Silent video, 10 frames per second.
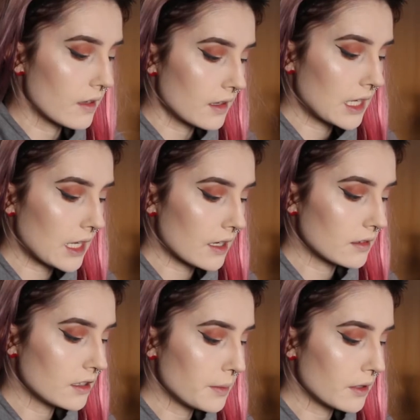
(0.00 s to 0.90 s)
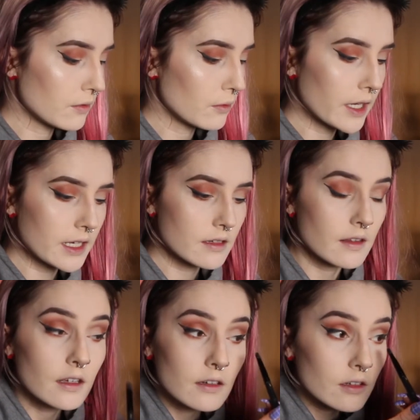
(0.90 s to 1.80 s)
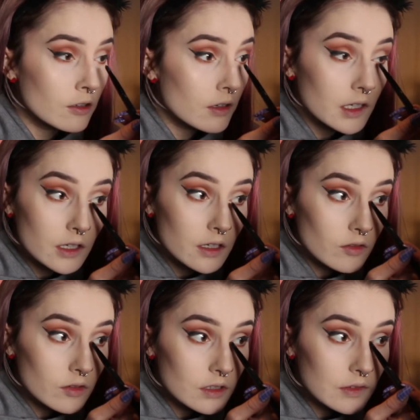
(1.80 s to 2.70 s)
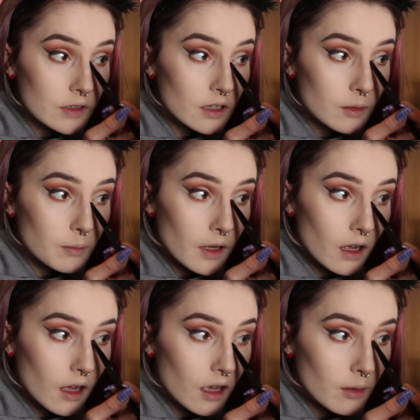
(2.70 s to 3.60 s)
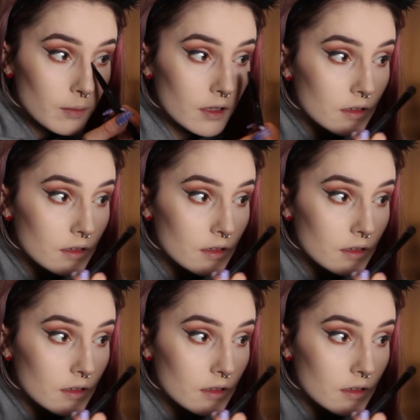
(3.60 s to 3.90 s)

And add a little bit of white to the inner corner, just for a little pop.